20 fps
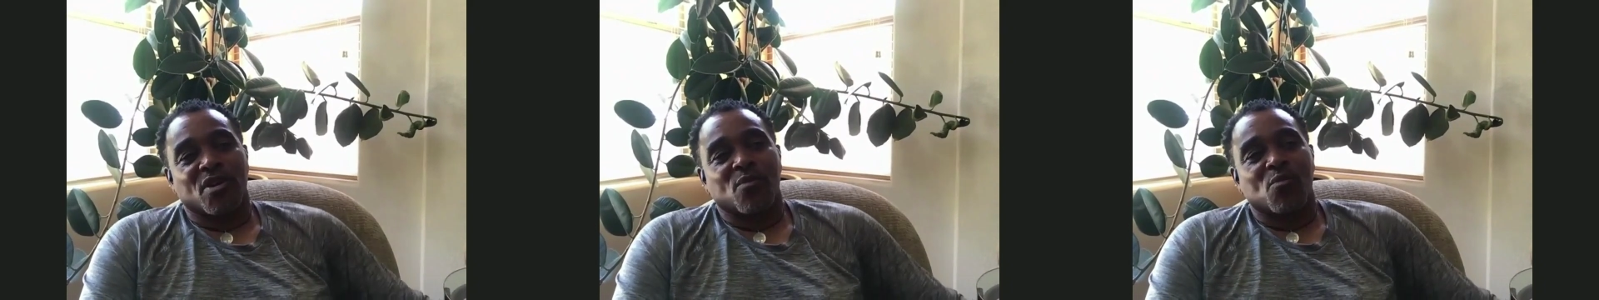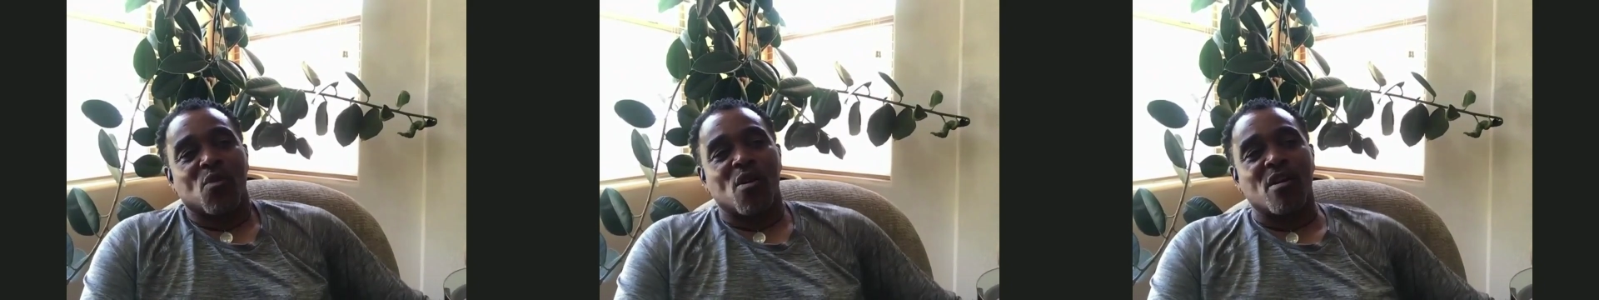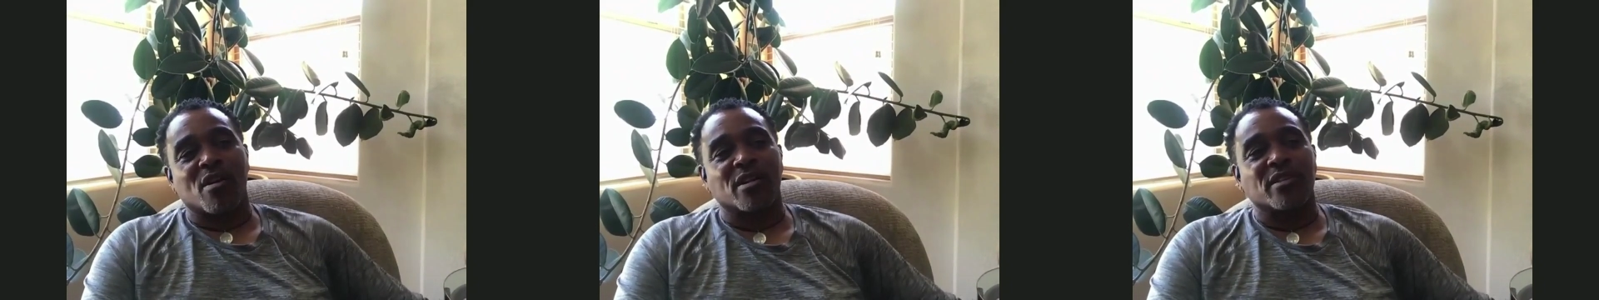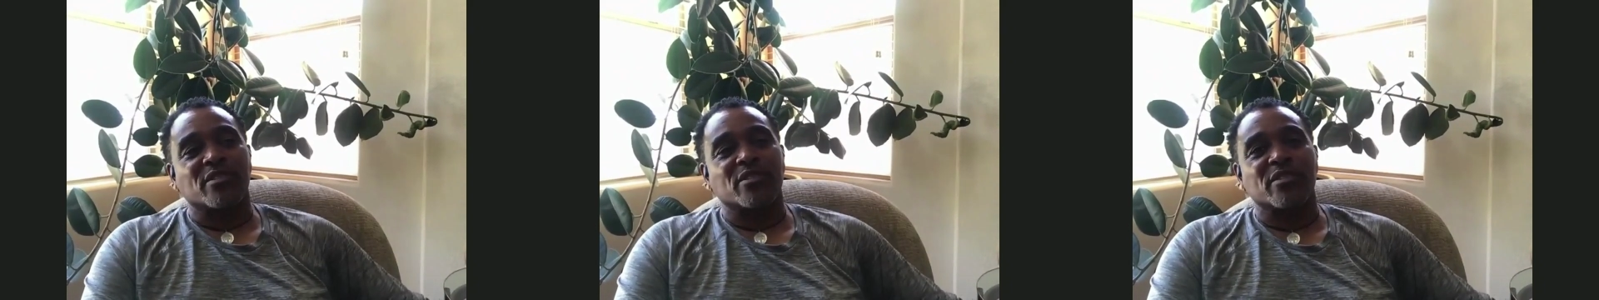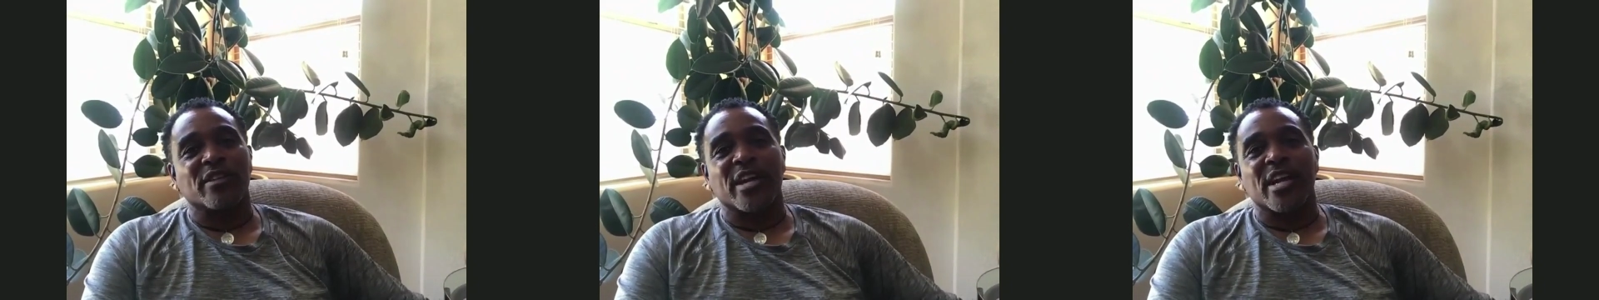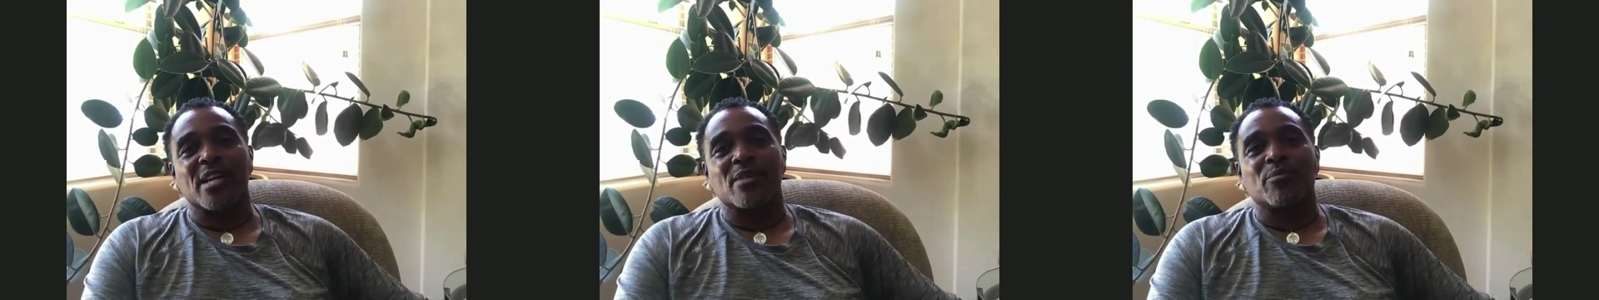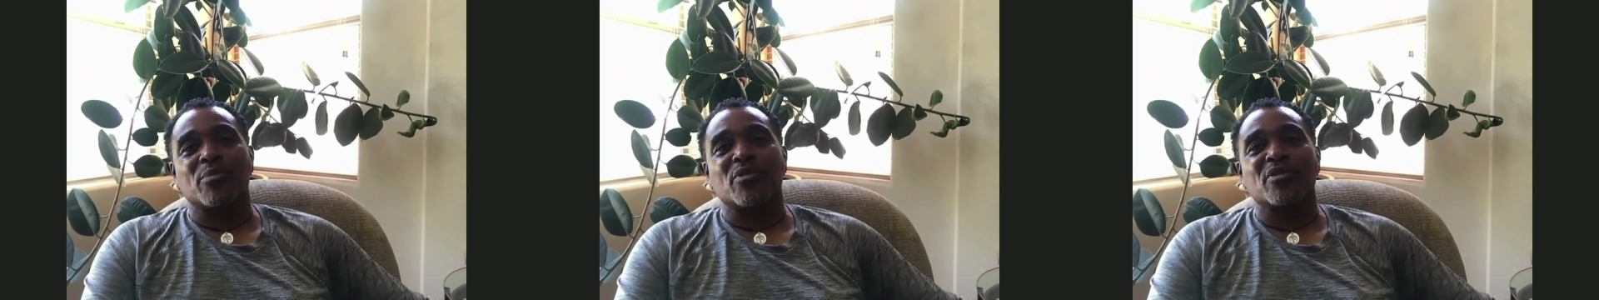So I'm walking
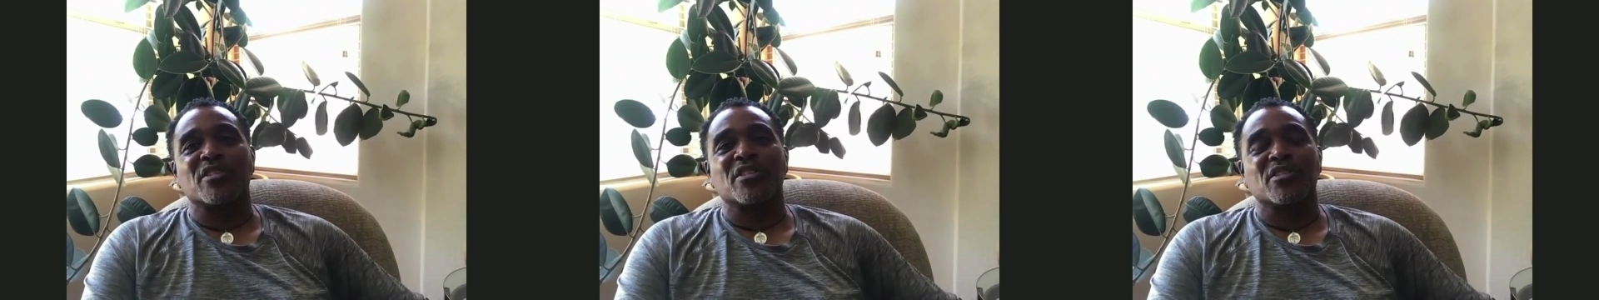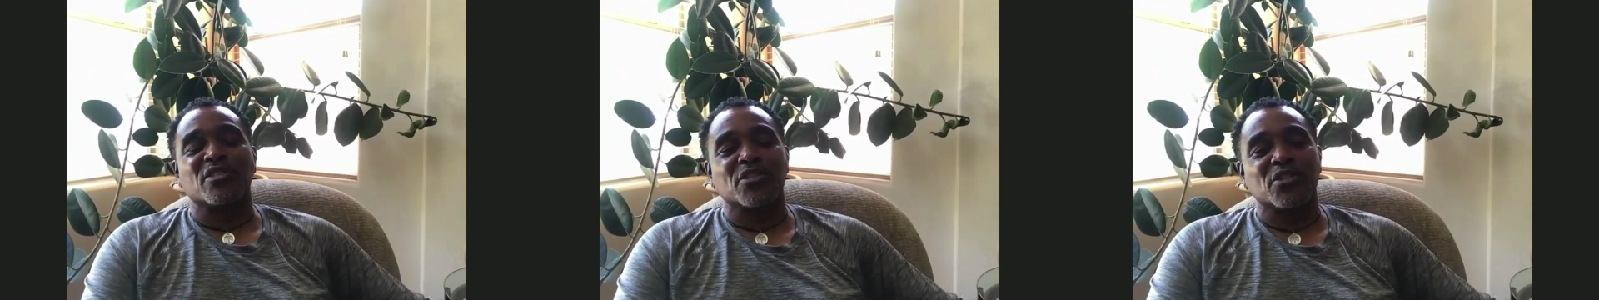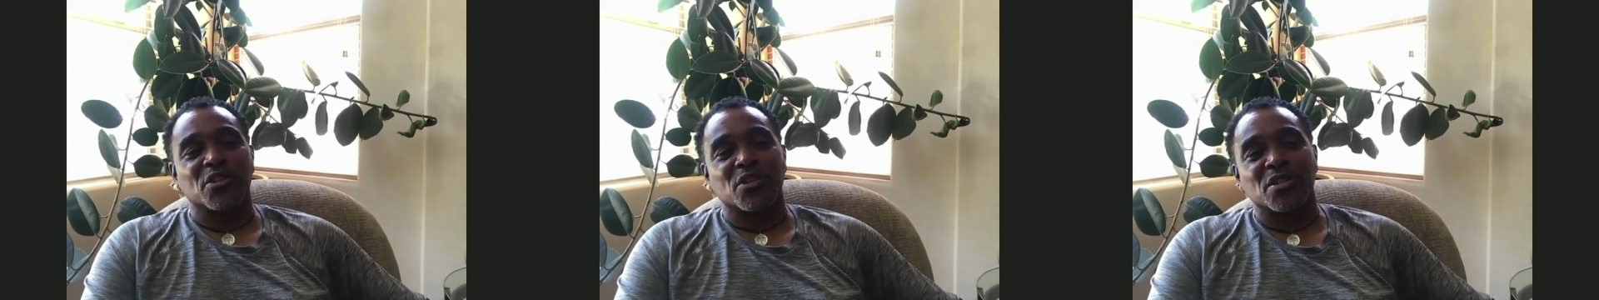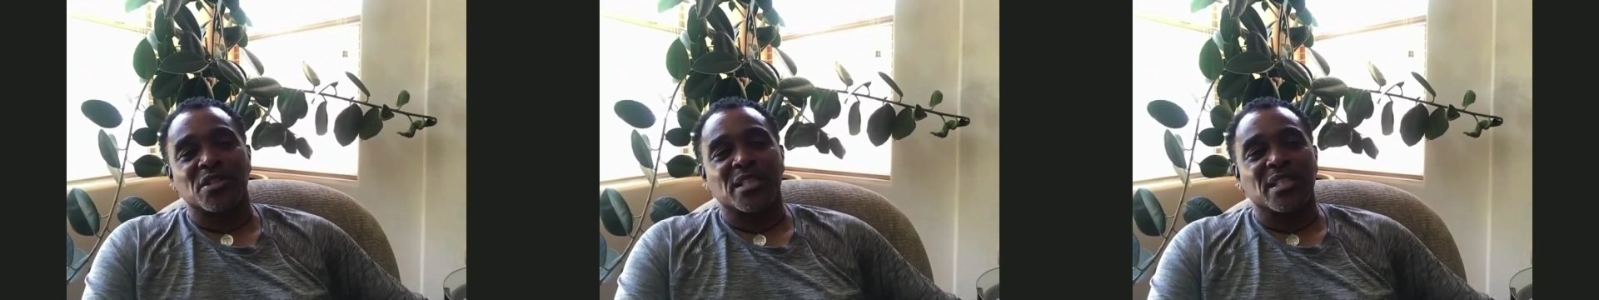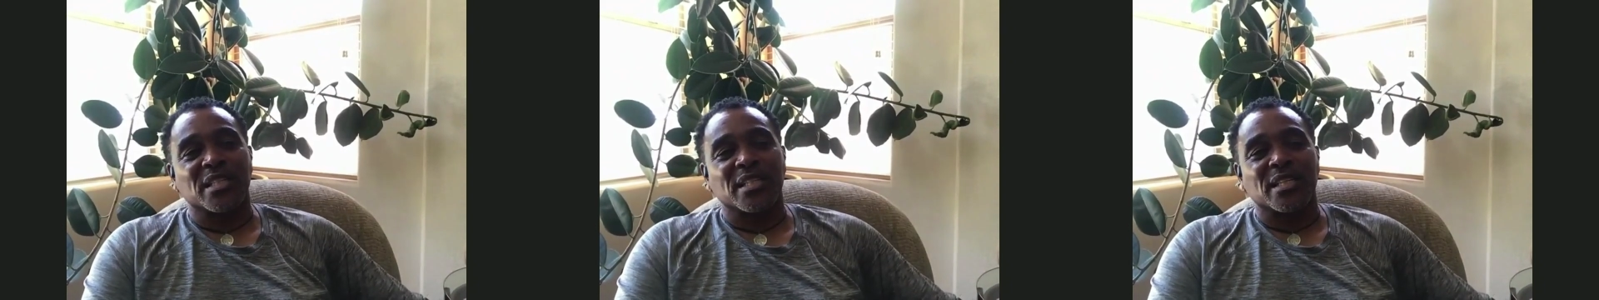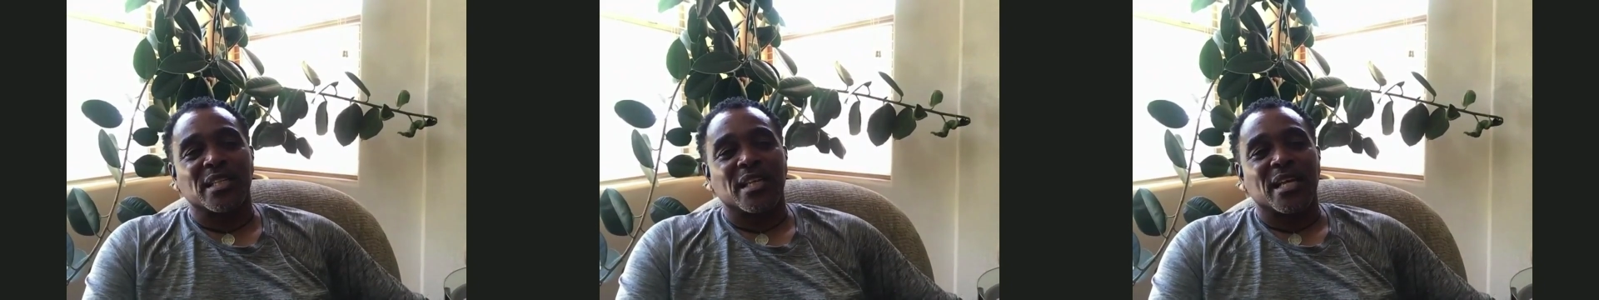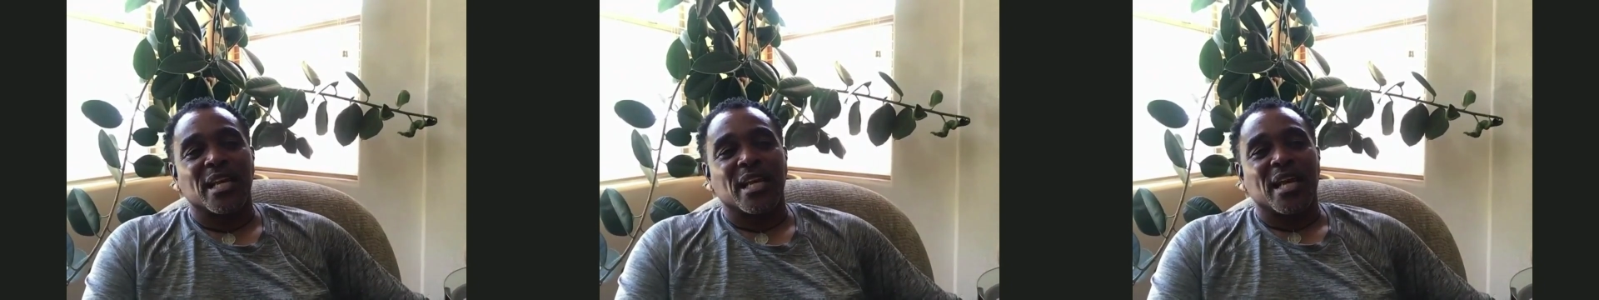through the airport in New York,